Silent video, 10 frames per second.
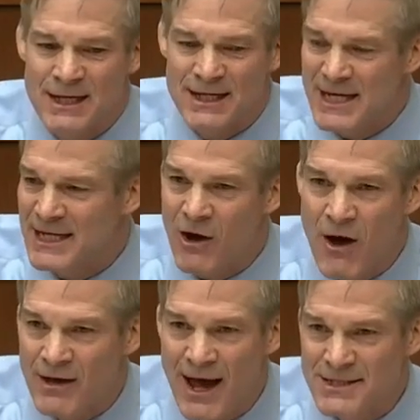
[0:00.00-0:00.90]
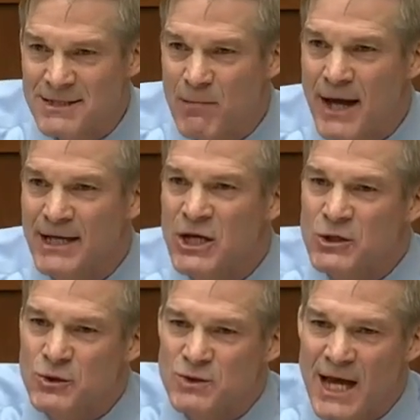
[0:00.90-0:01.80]
getting all kinds of money
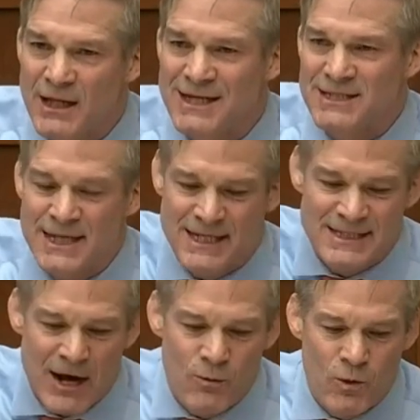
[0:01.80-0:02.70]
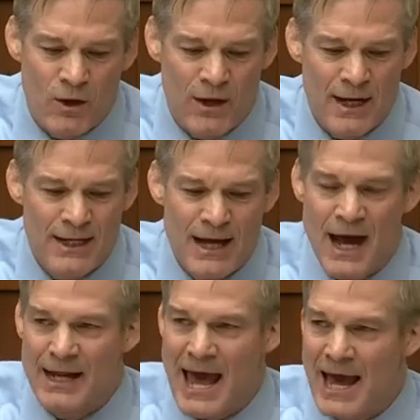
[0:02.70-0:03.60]
to tell us things that were
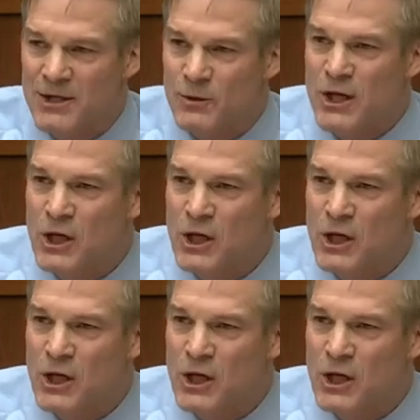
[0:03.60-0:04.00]
not accurate.